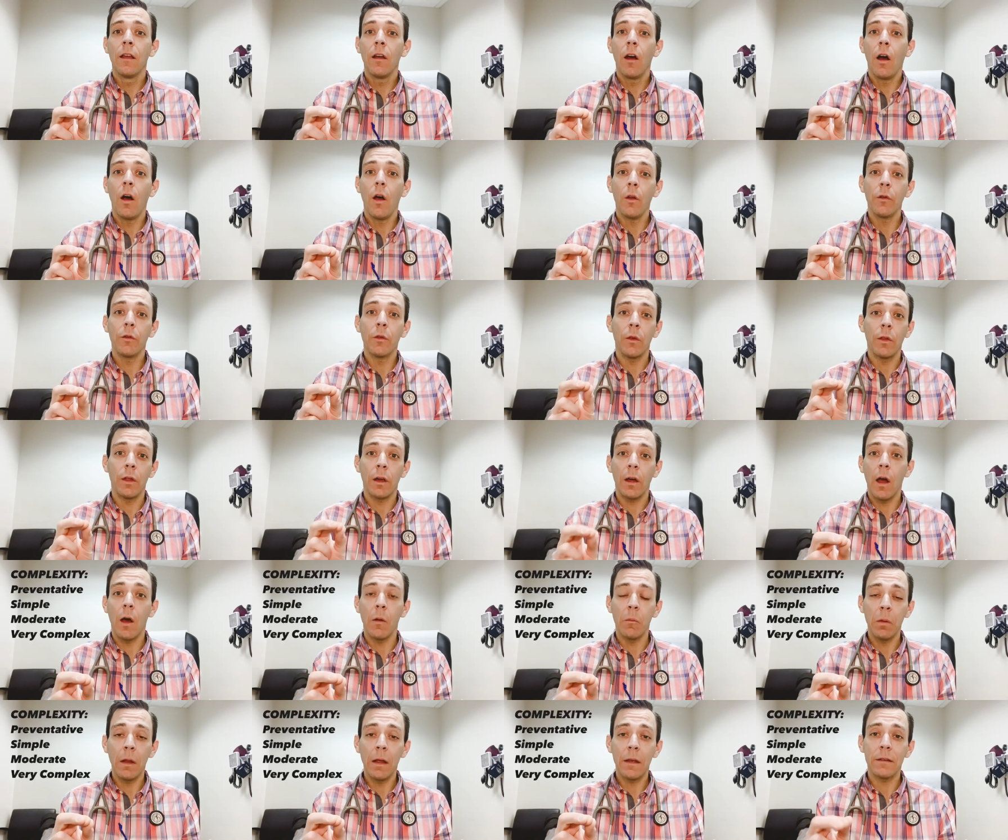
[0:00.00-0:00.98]
Also, the
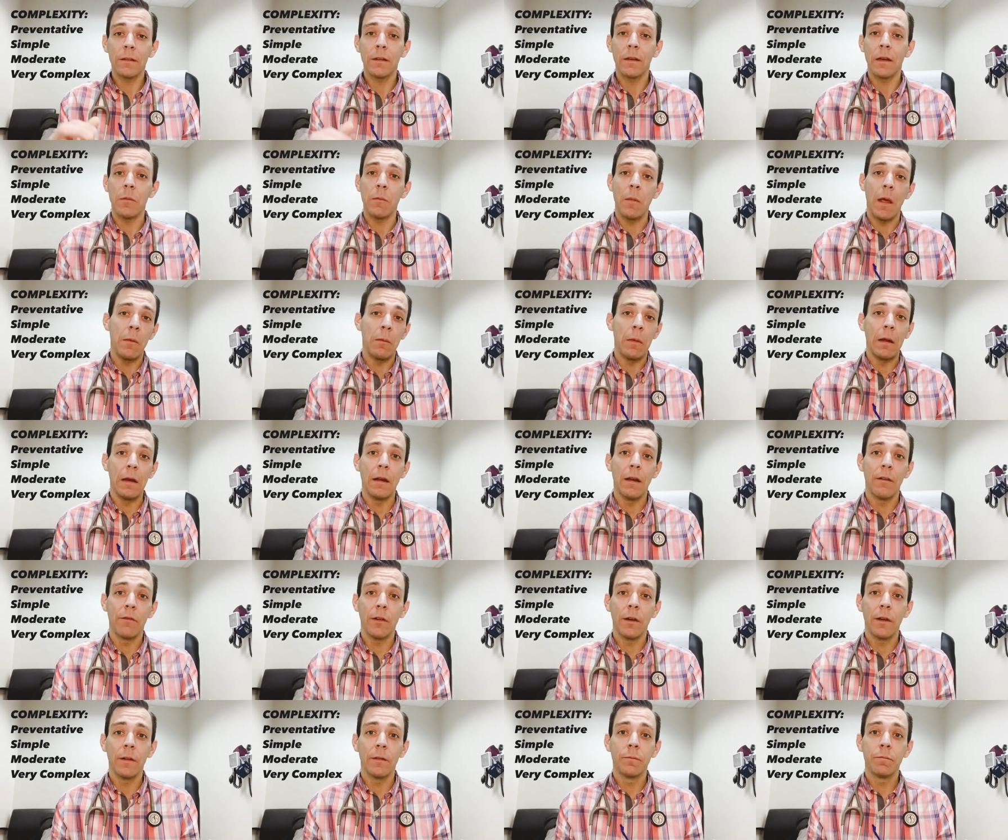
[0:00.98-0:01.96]
complexity may be
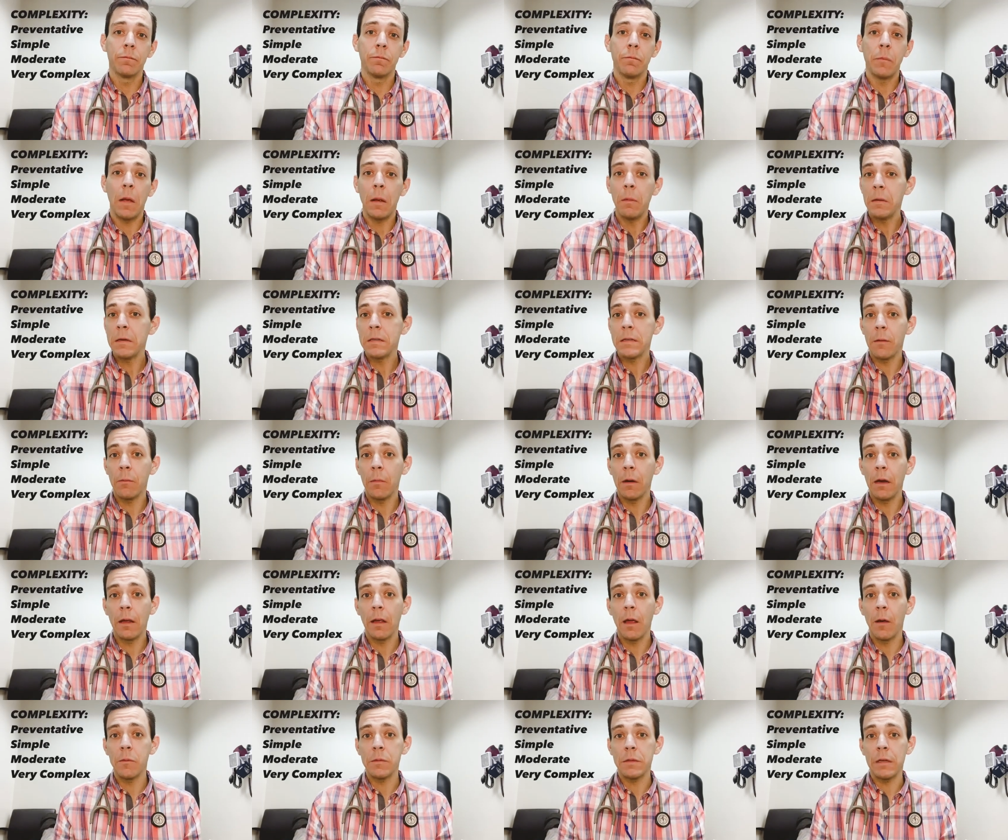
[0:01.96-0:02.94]
different. Maybe somebody
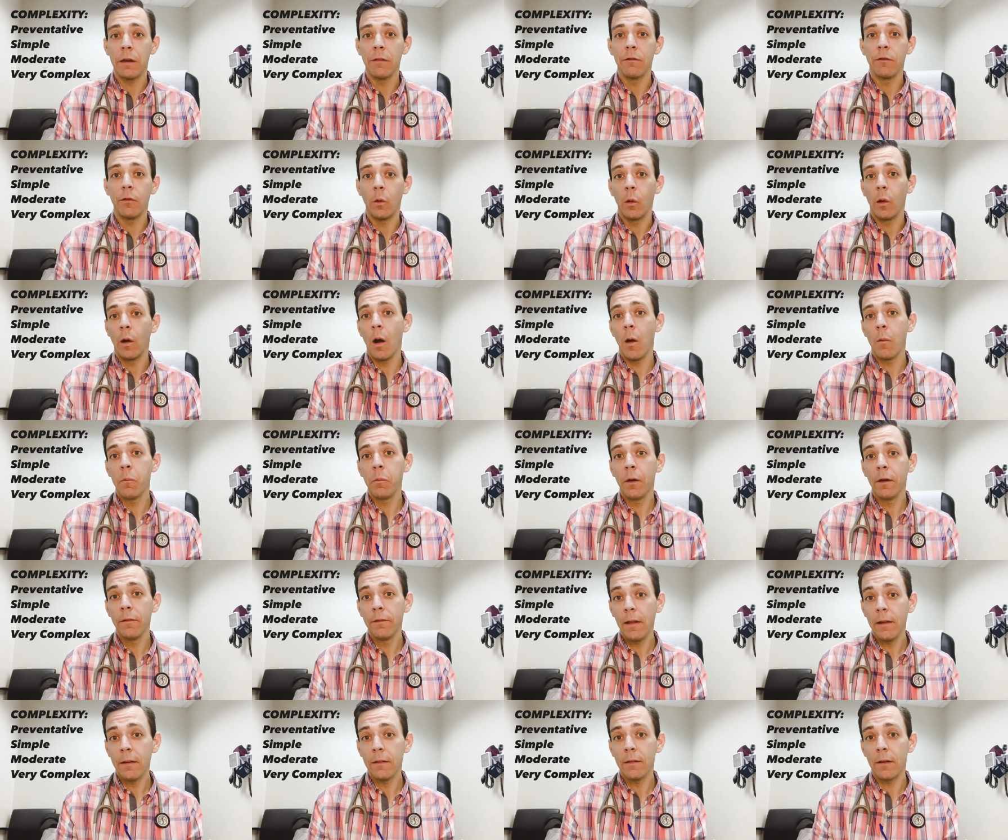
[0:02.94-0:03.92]
comes in for a
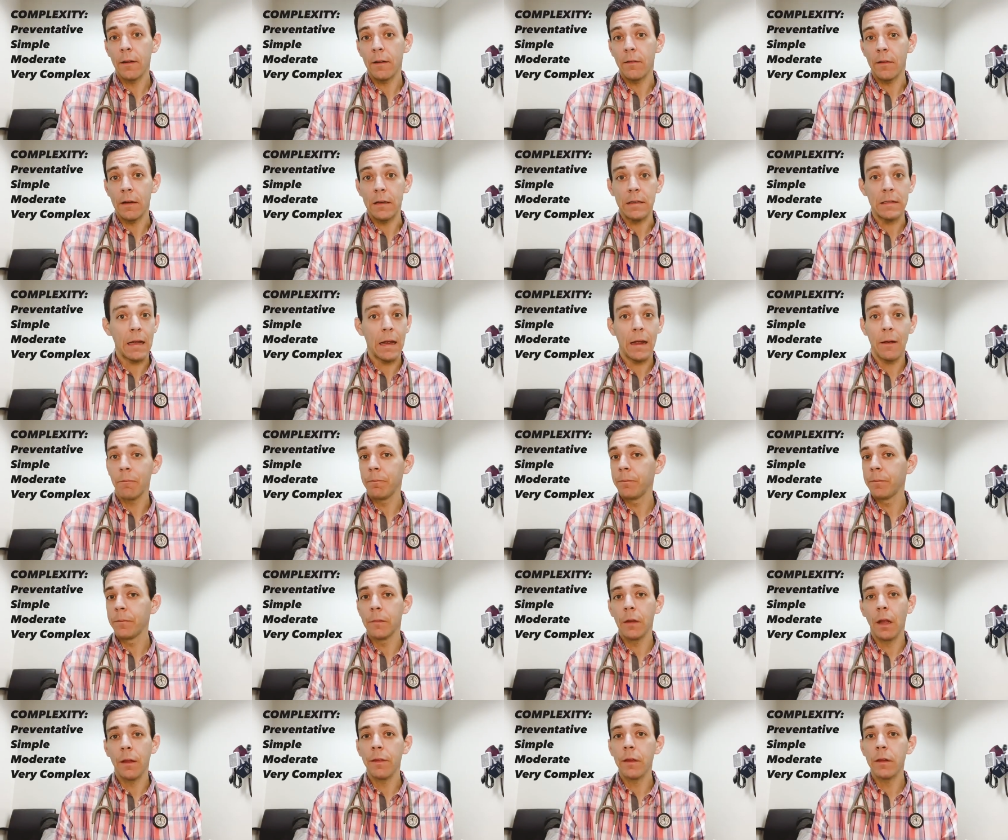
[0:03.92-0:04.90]
preventative exam.
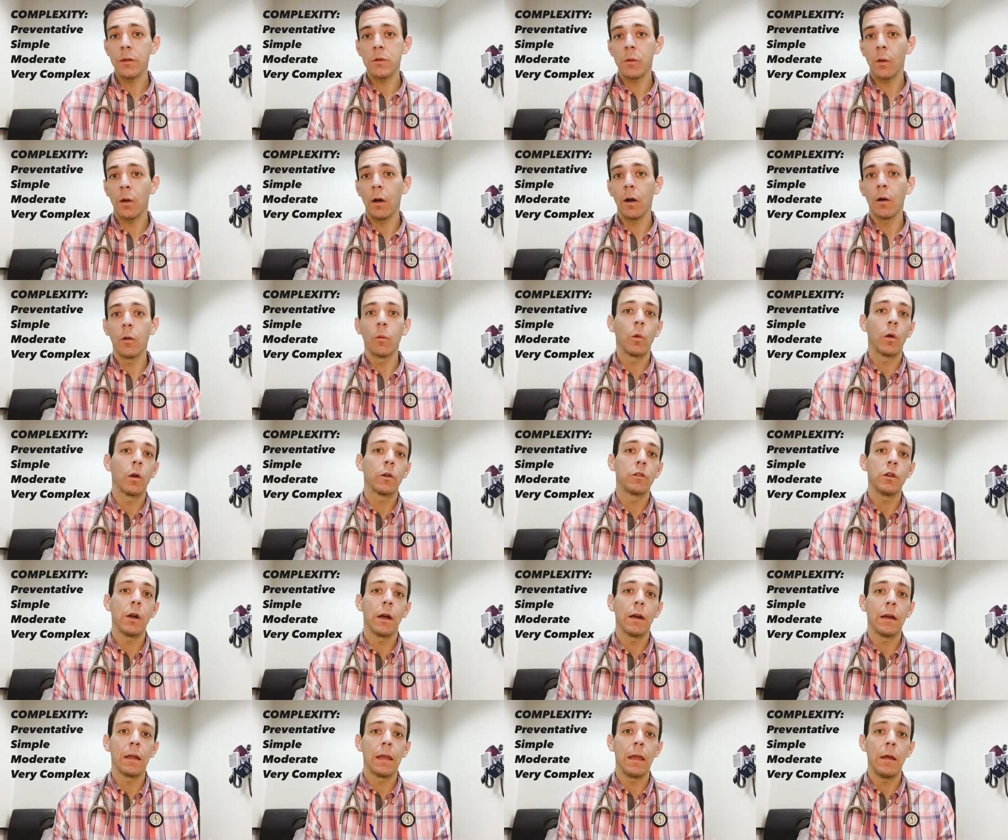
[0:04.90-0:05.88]
Nothing's wrong, we're
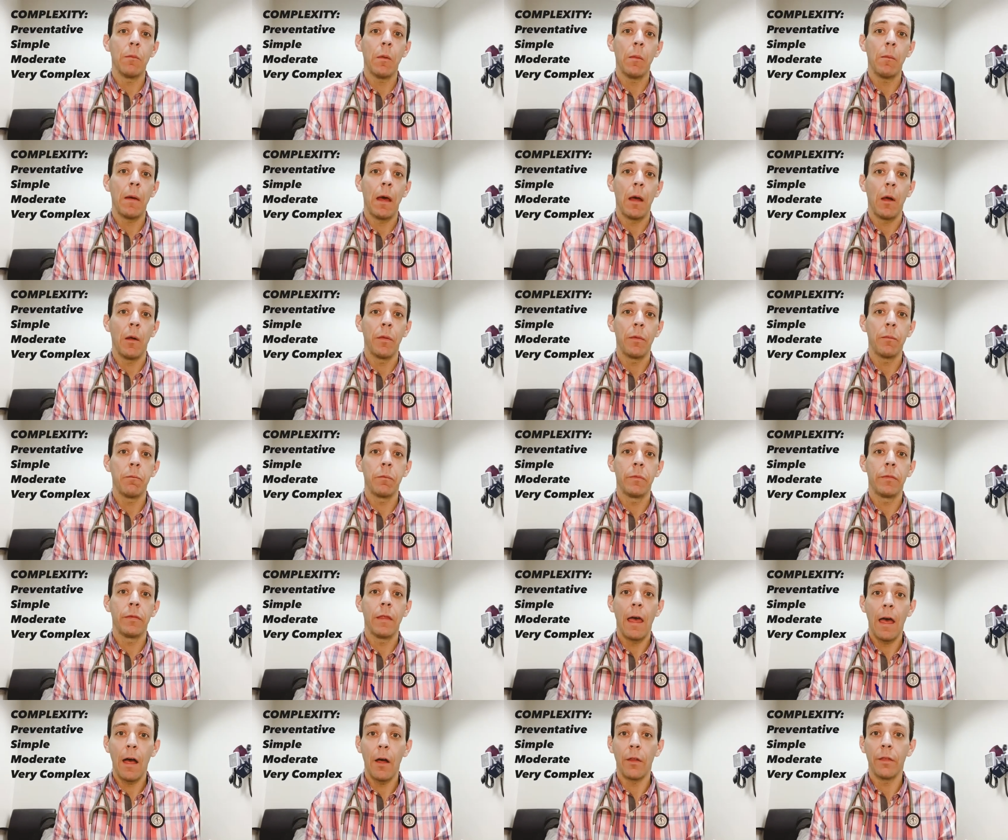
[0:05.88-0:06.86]
trying to keep them
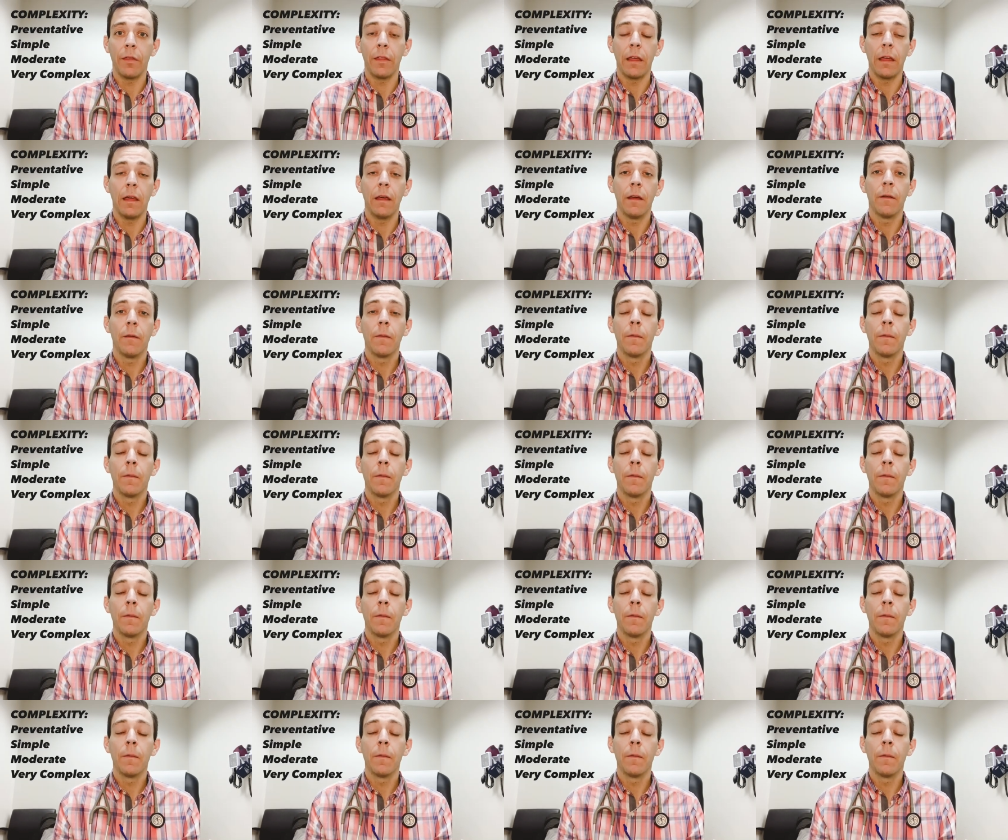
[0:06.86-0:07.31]
healthy.